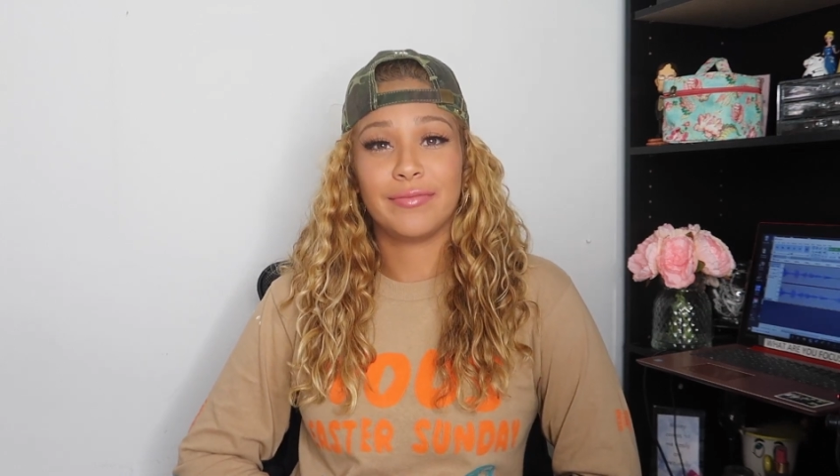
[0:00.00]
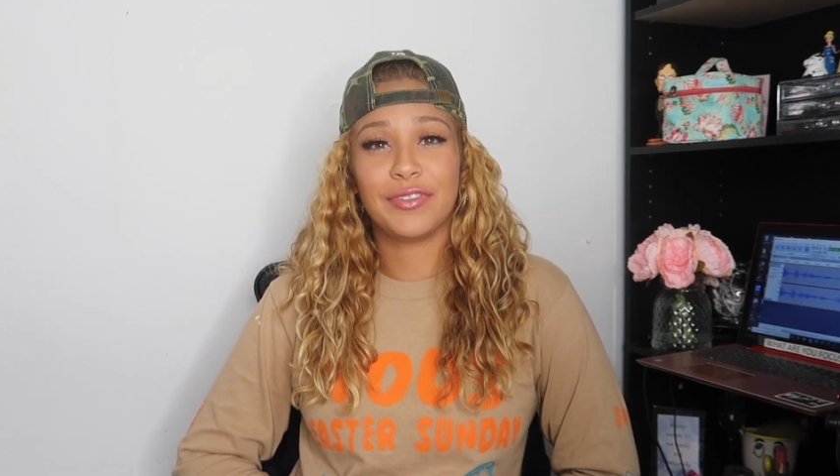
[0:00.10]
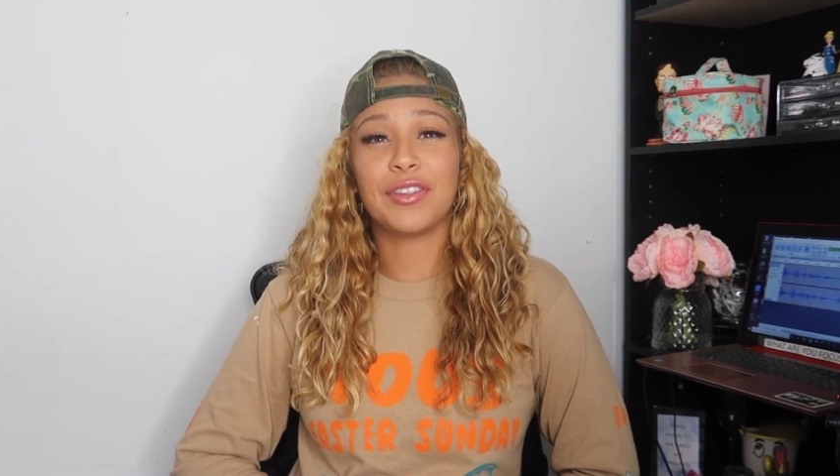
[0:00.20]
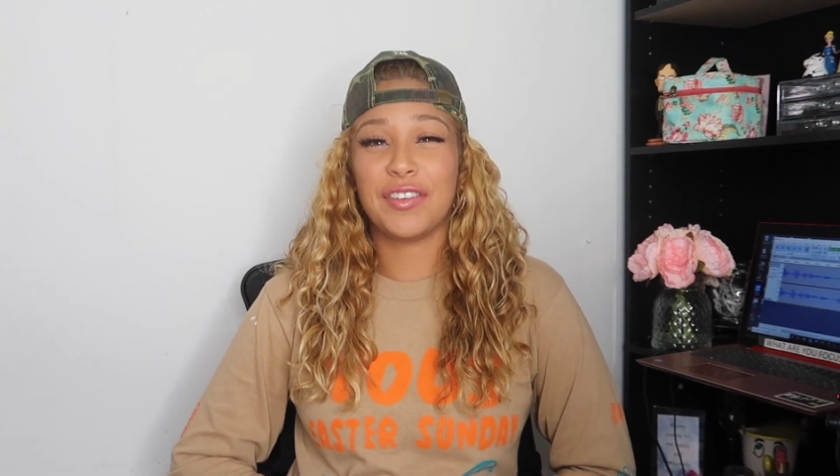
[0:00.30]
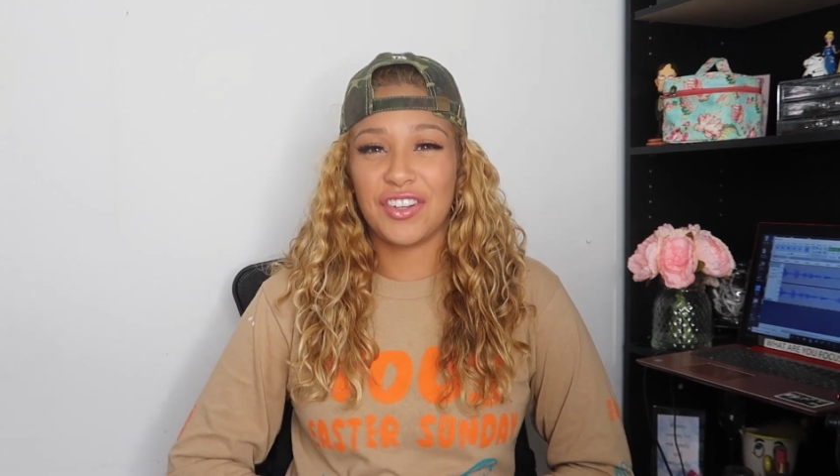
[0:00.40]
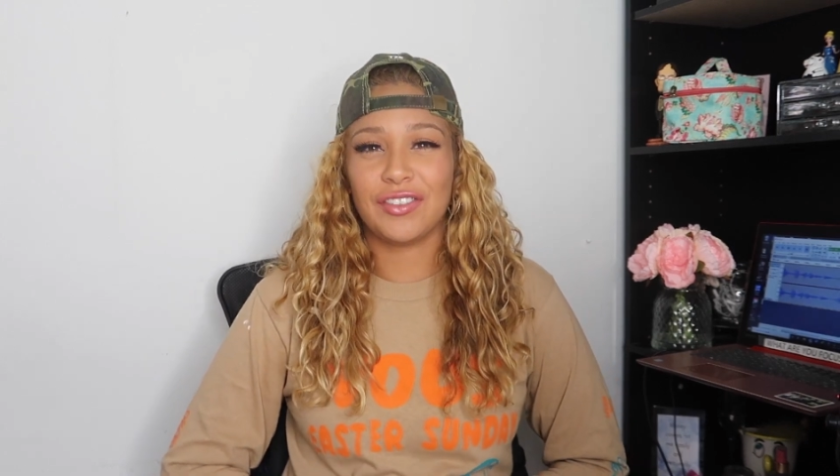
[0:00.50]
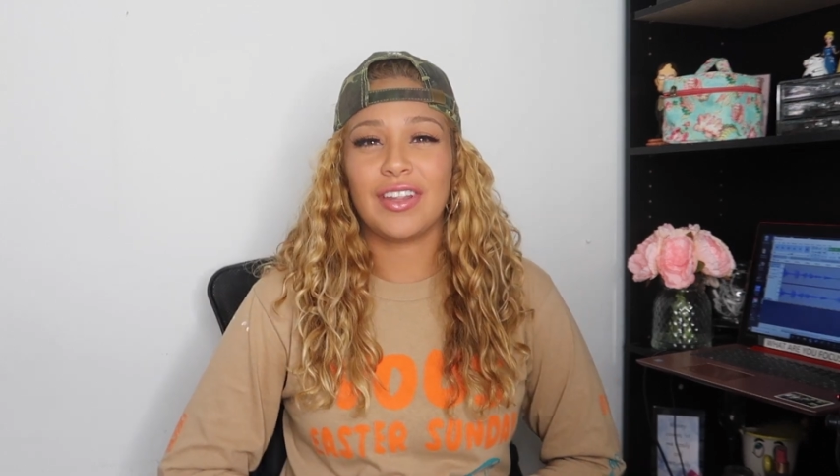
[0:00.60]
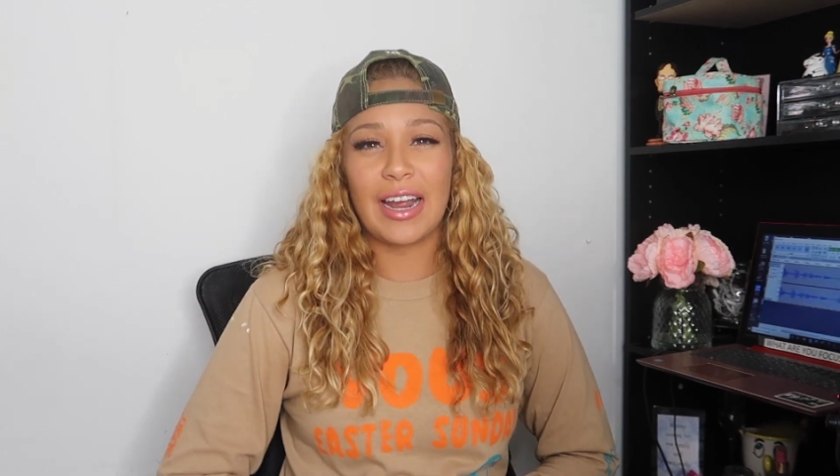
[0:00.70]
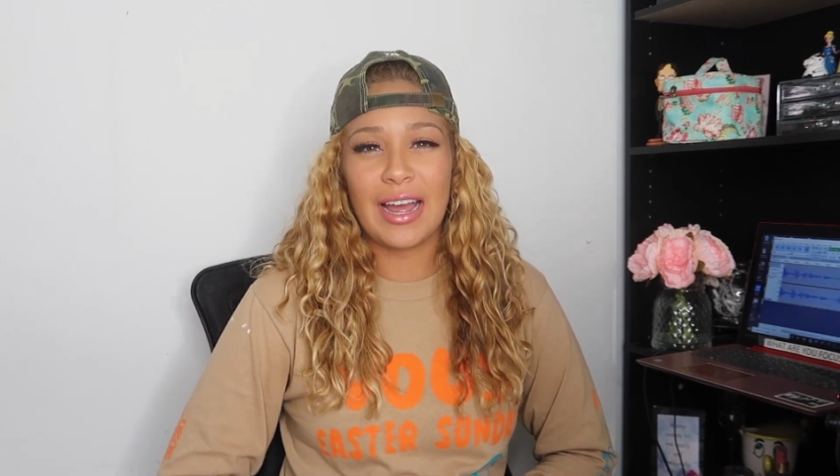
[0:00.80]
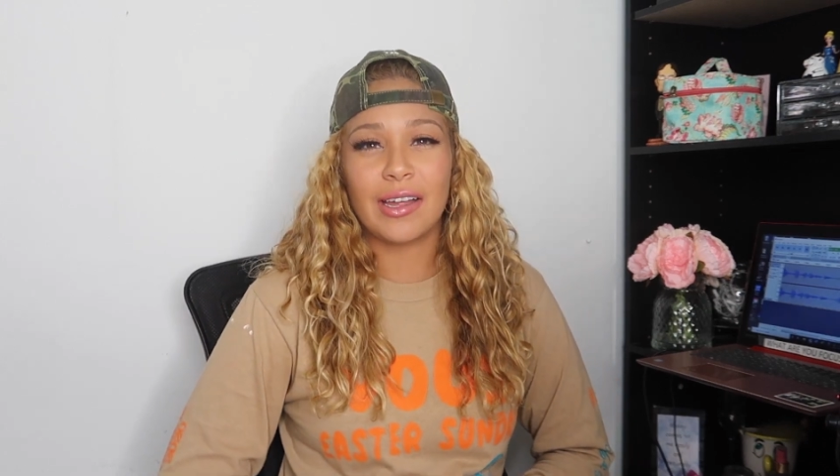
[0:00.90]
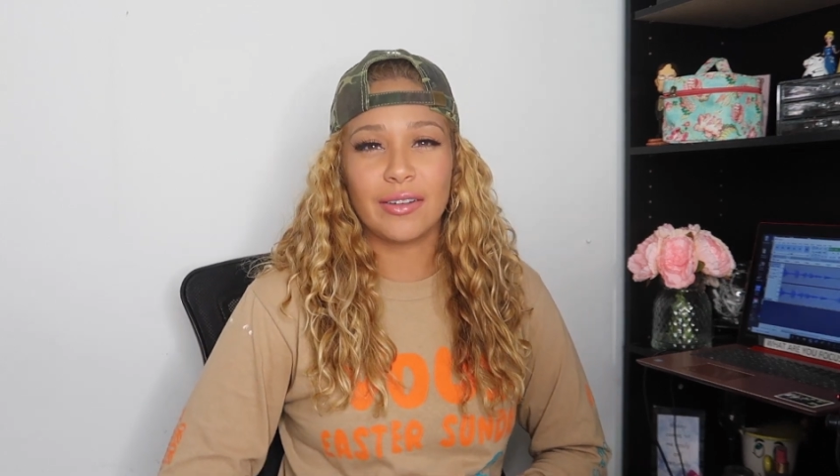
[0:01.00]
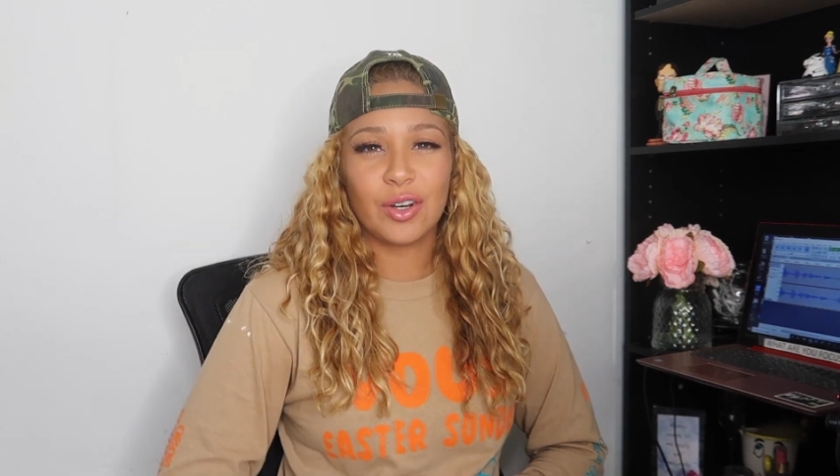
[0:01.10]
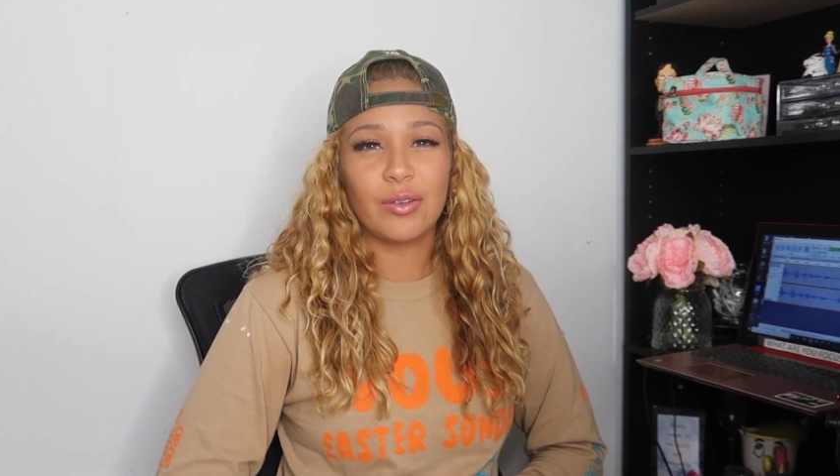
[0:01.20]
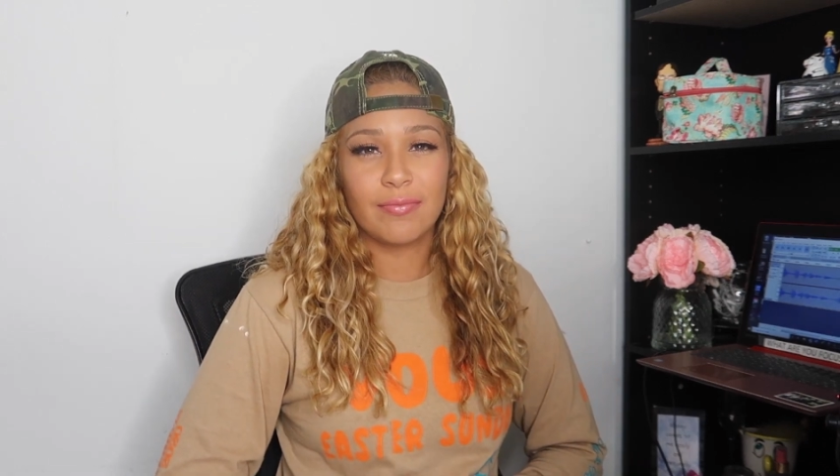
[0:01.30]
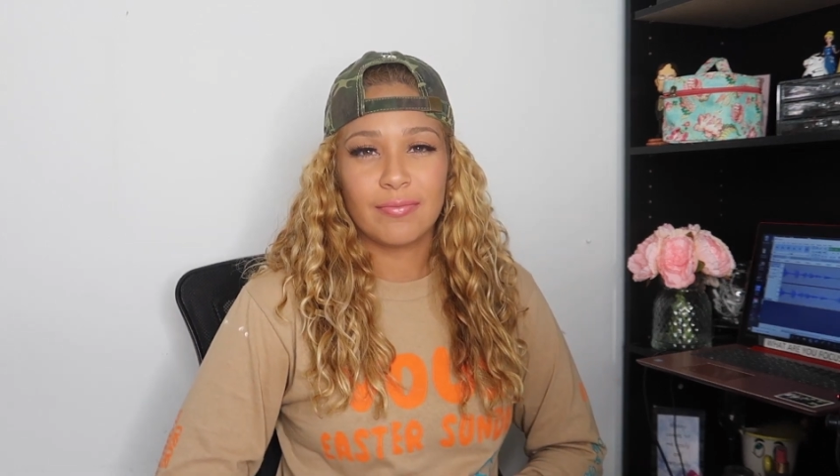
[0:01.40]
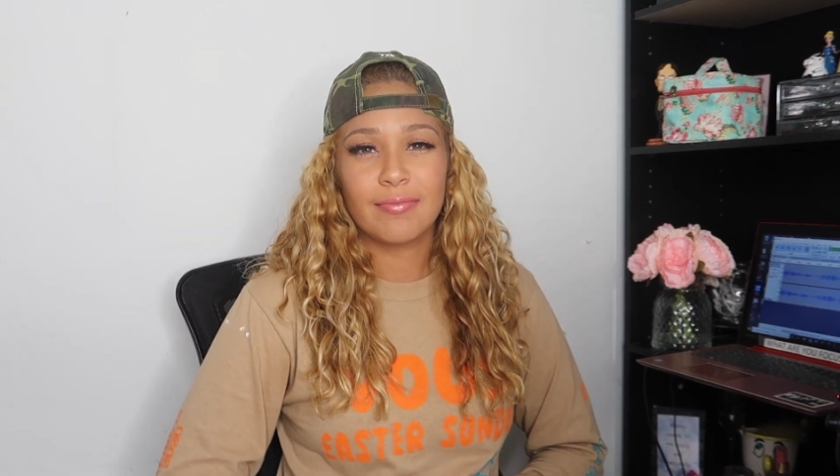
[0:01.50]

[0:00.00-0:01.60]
for the vision that I had, you know?